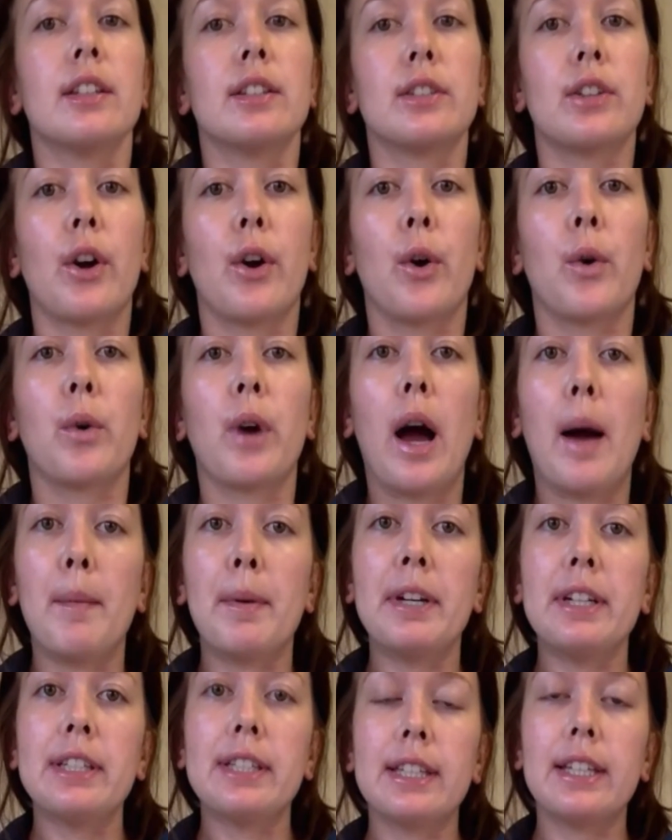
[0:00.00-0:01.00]
So
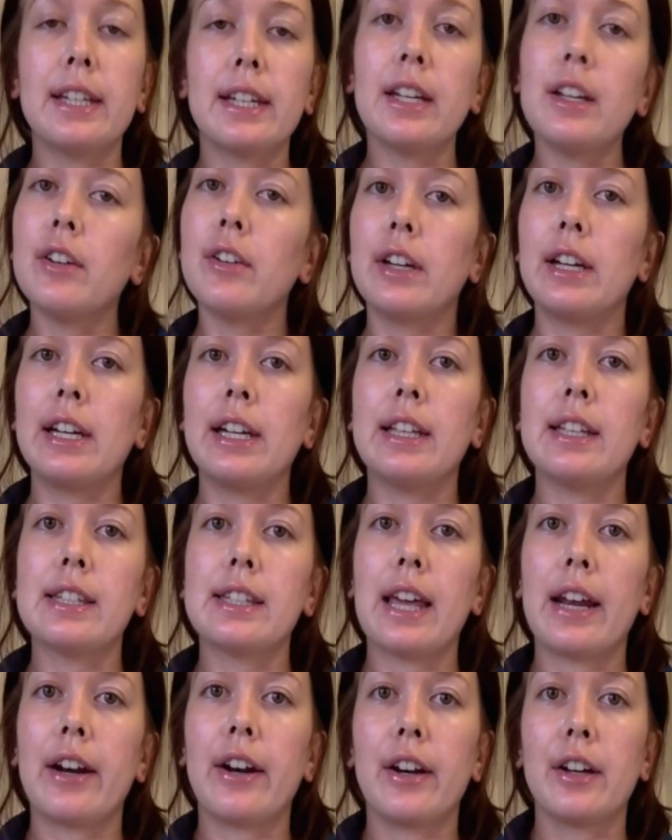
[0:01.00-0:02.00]
common acidic ingredients
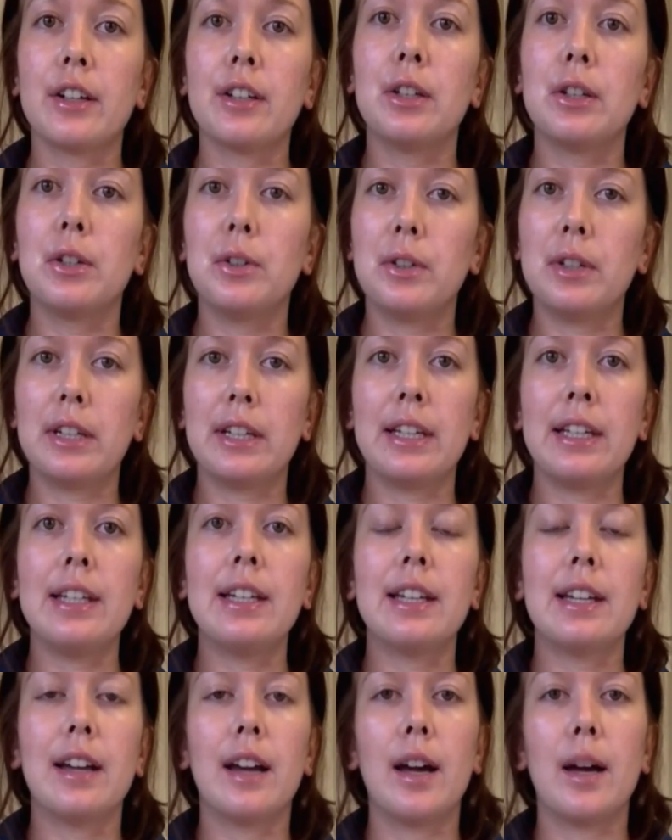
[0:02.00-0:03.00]
that are included